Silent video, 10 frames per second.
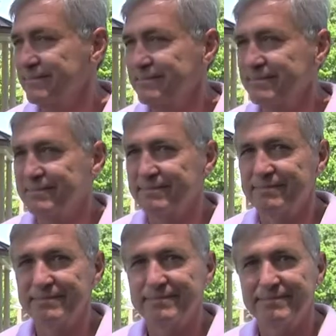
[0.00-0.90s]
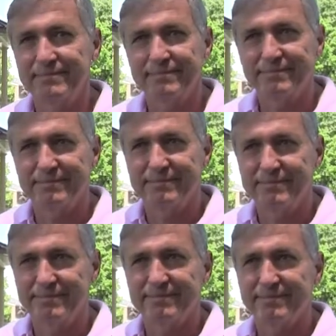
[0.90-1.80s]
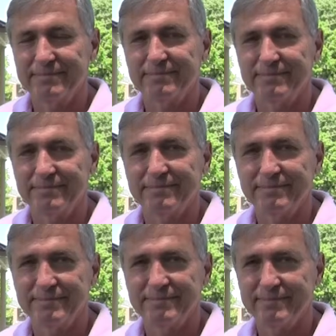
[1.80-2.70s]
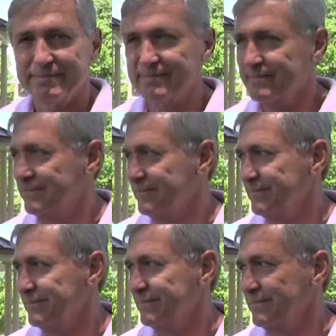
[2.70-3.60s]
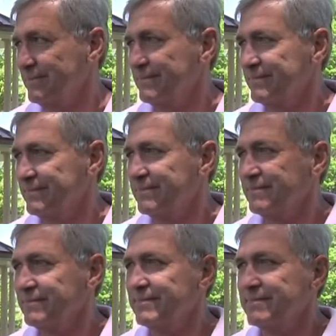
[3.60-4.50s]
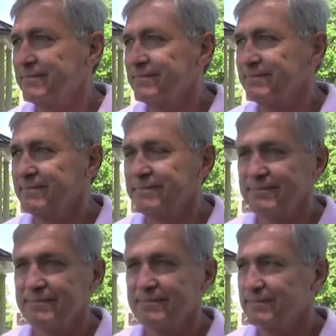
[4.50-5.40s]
The person shown says nothing.